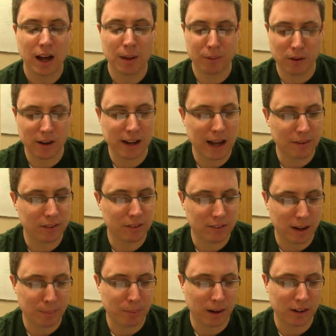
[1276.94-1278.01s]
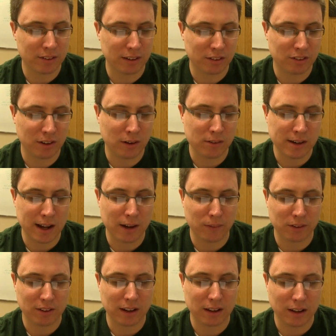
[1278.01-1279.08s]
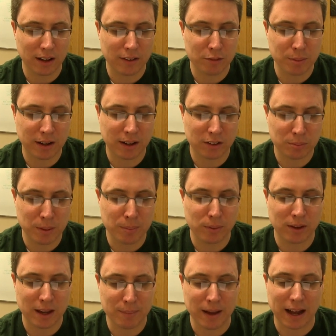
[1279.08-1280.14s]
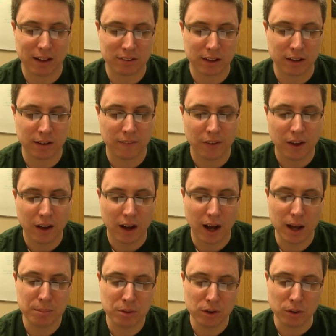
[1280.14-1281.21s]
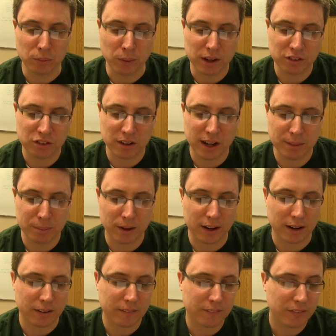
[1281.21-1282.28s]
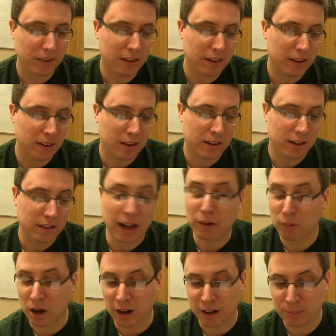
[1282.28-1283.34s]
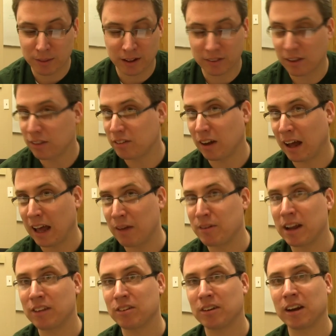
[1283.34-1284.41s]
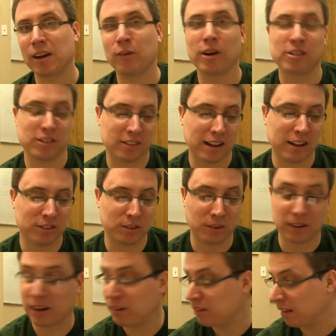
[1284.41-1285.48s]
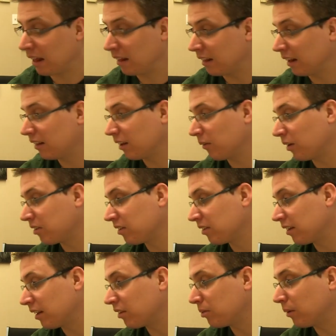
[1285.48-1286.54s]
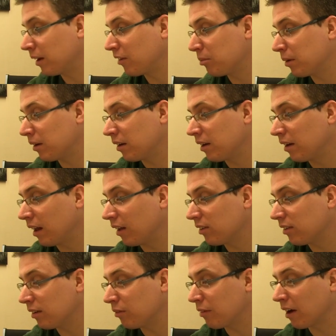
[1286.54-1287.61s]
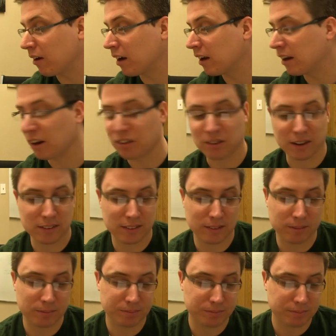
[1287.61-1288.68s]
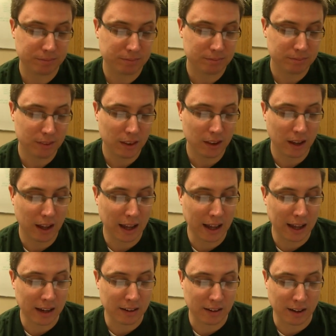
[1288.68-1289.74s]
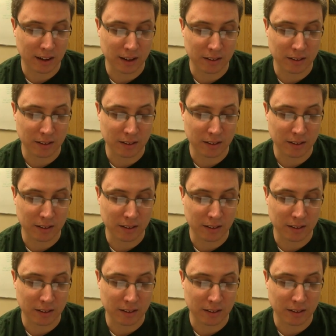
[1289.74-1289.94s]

I'm going to have to stop watching the show now, which I love, because people keep asking, I'm new, what should I bring? Ironic, because I haven't answered any questions of that sort, and I think the questions in this one have been nice and varying and interesting. And